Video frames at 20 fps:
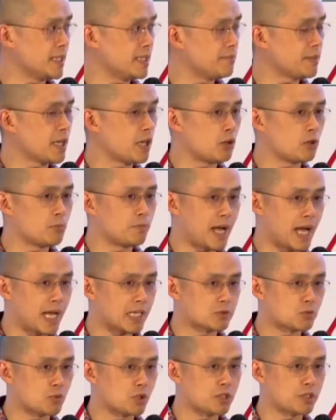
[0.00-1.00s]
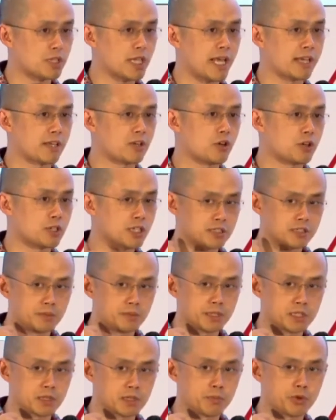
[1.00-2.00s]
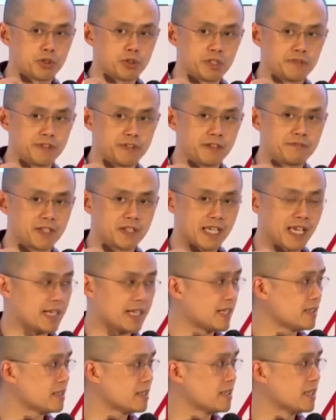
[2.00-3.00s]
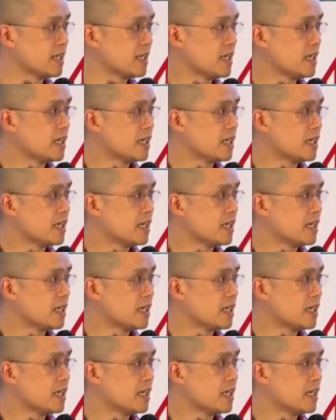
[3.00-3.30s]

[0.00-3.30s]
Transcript: email password and call customer support if they forget it.